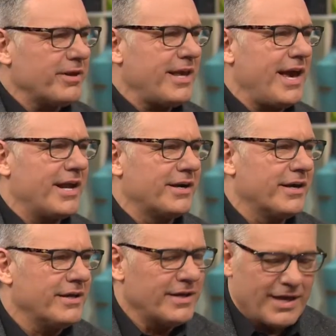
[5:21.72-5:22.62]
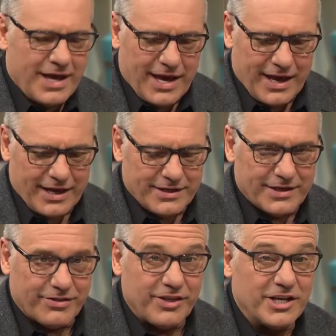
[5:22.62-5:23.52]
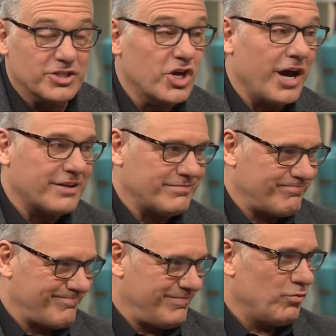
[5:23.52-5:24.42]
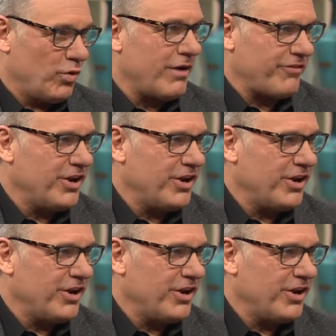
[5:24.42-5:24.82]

to Canada, and uh, things got rough